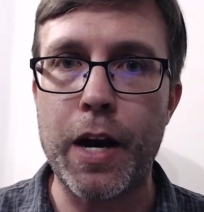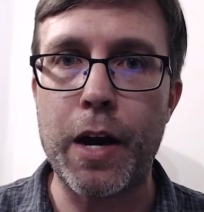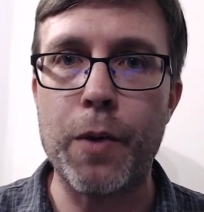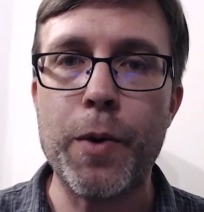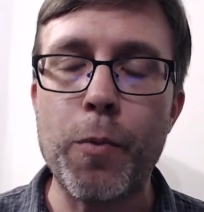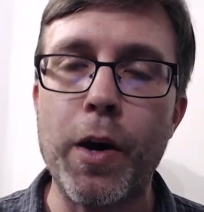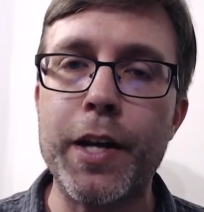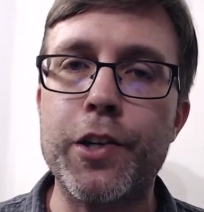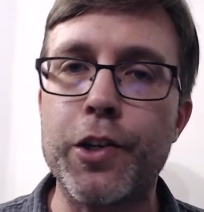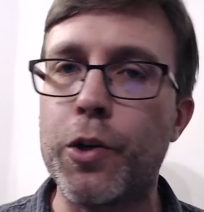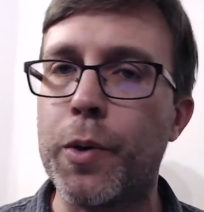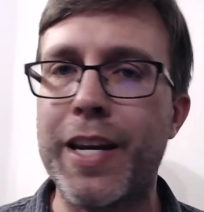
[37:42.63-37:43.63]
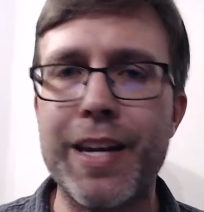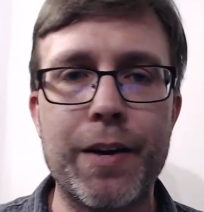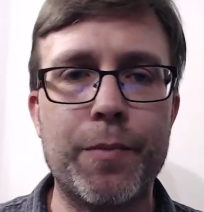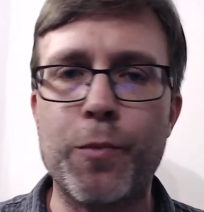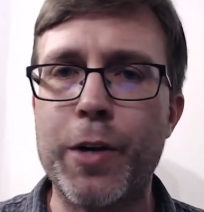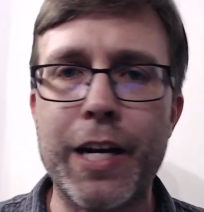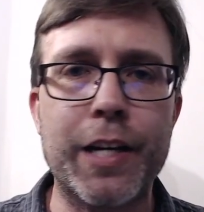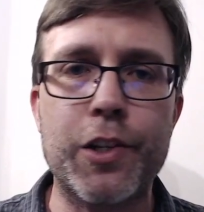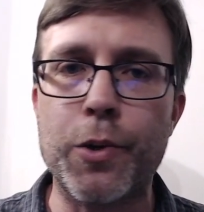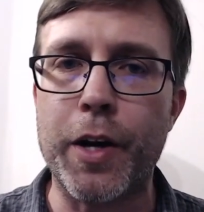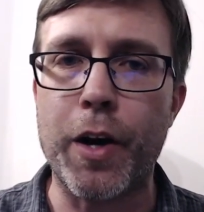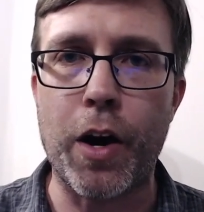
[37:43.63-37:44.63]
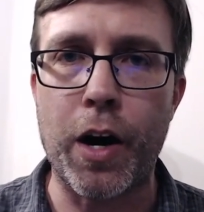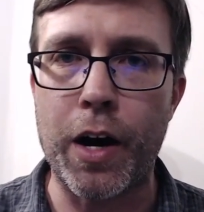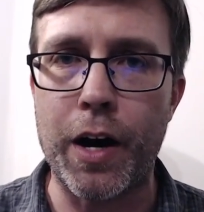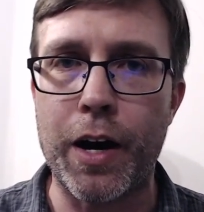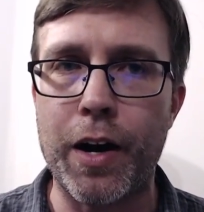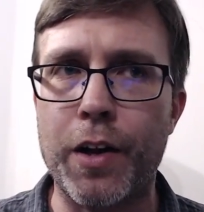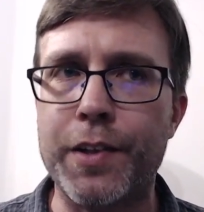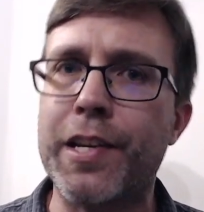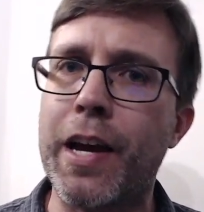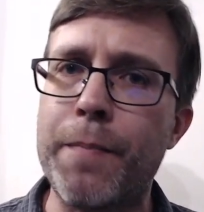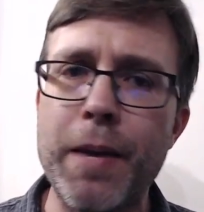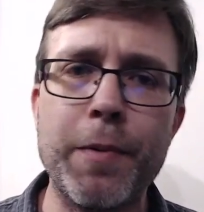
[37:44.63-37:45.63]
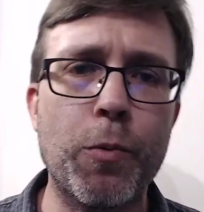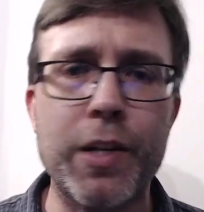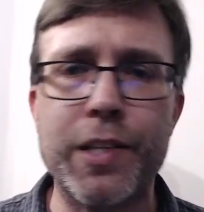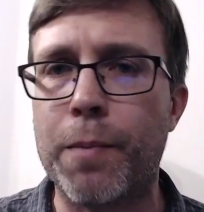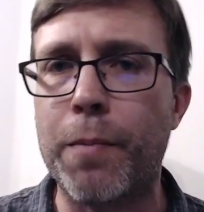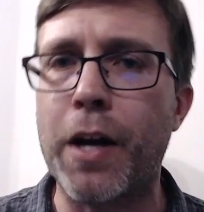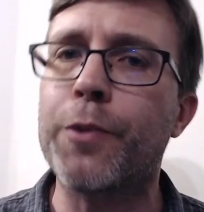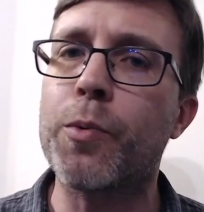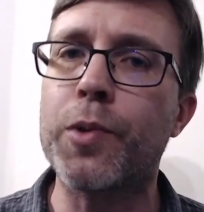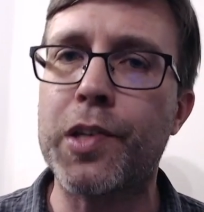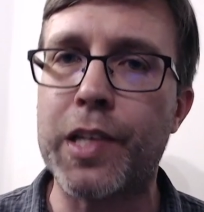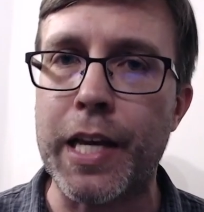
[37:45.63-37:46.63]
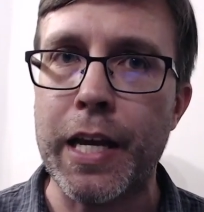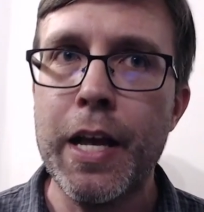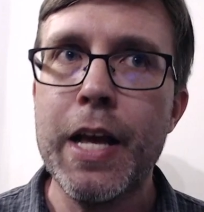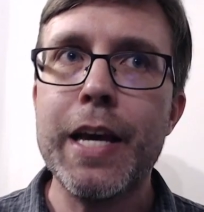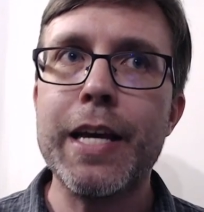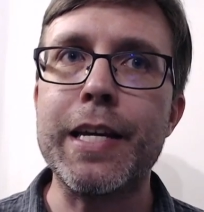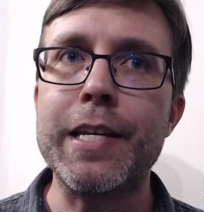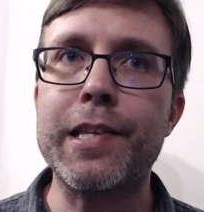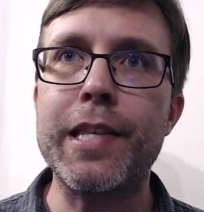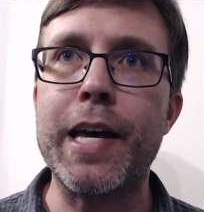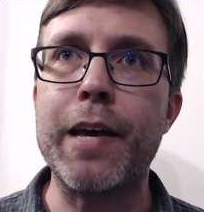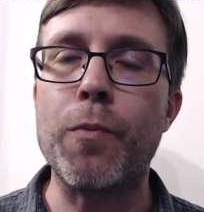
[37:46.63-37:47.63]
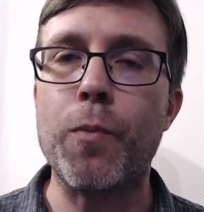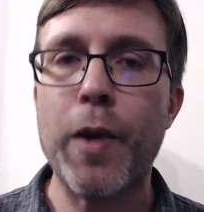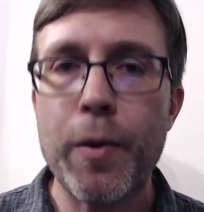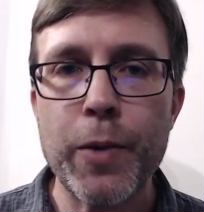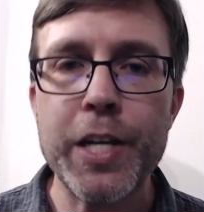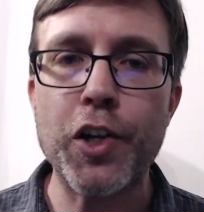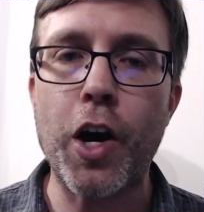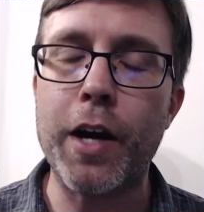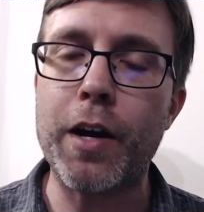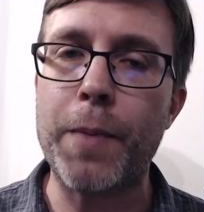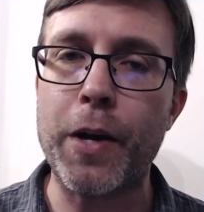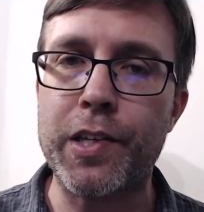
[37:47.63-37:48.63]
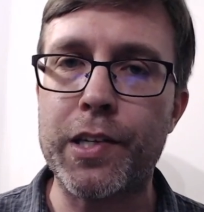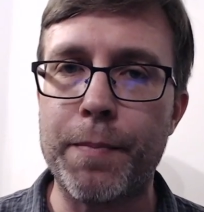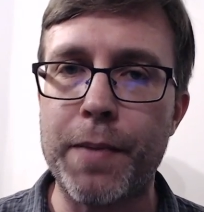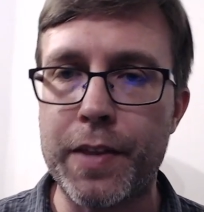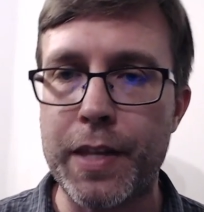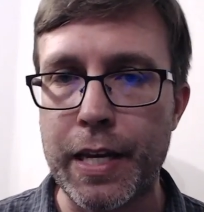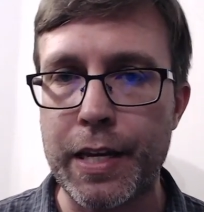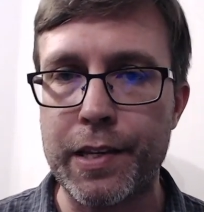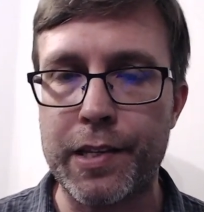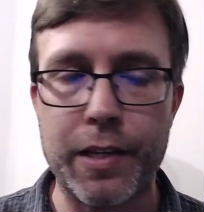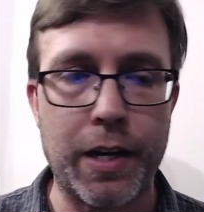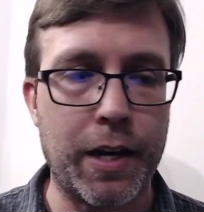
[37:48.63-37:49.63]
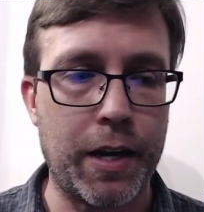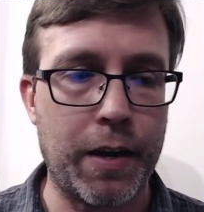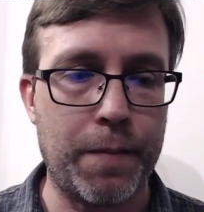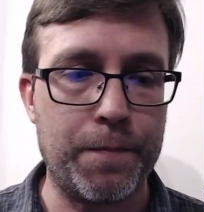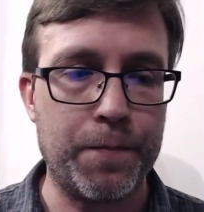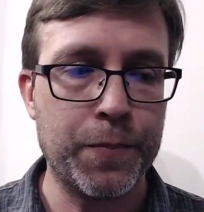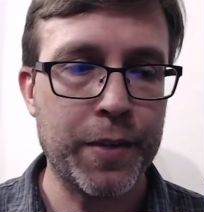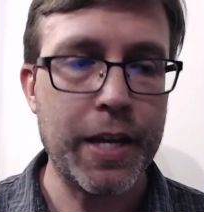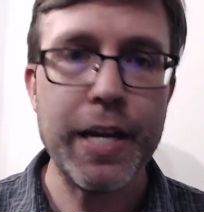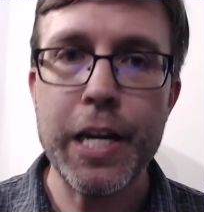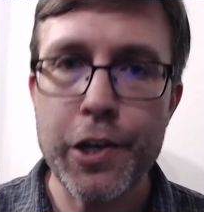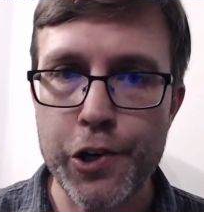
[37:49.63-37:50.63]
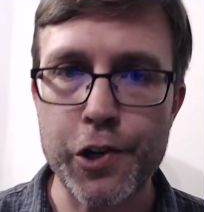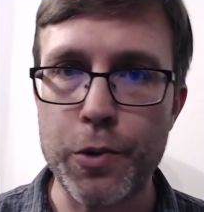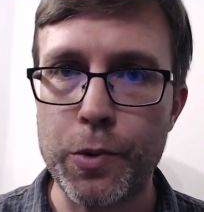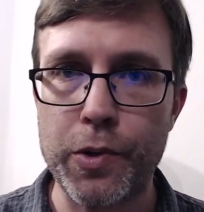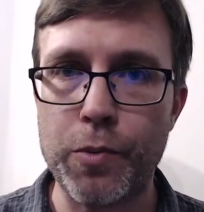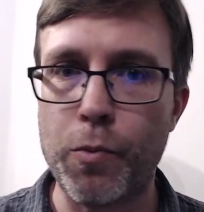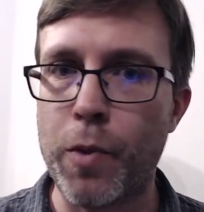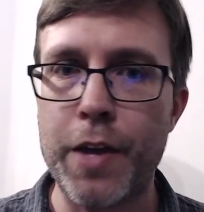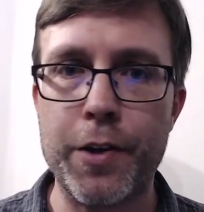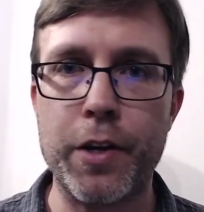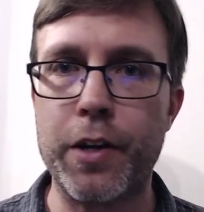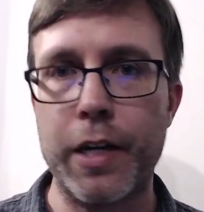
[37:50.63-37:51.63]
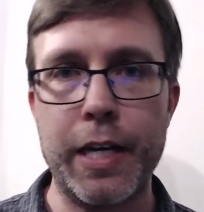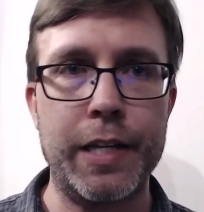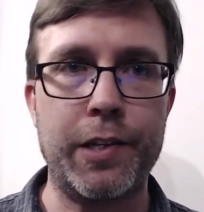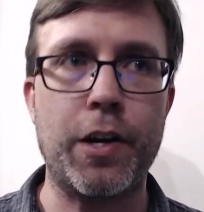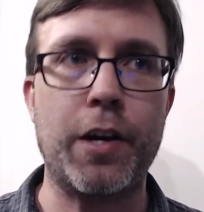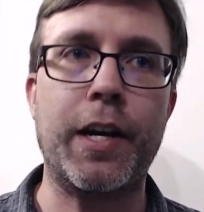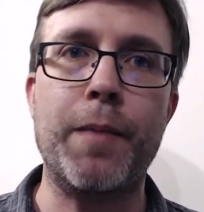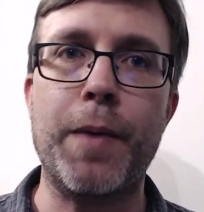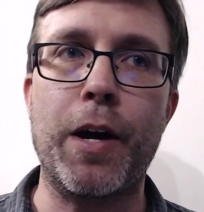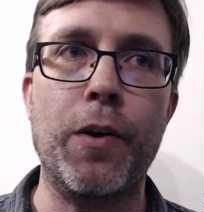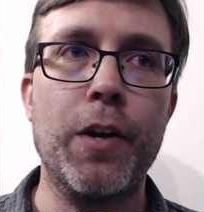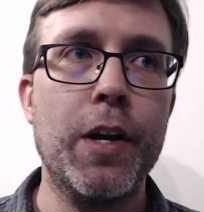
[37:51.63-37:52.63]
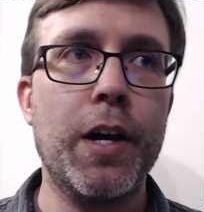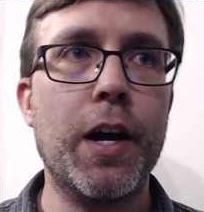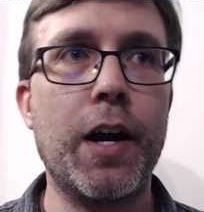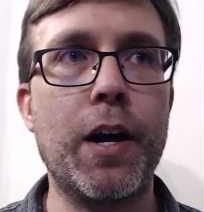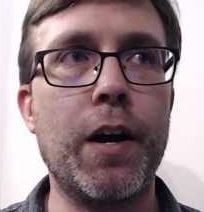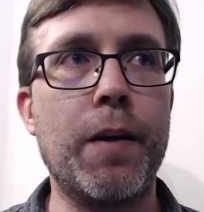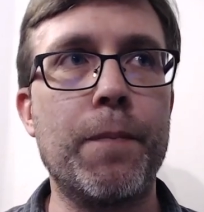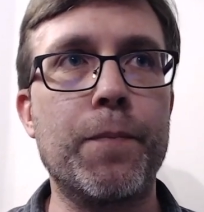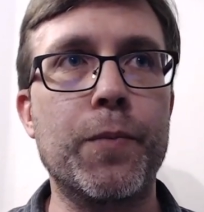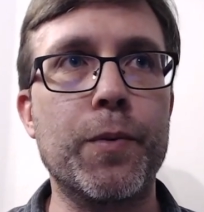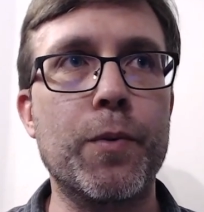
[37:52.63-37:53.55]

we want to do, and not we're not going to do it uh, all the time. Maybe once a month, we'll see. Is that when we talk about some of these um, issues, whether it's talking about um,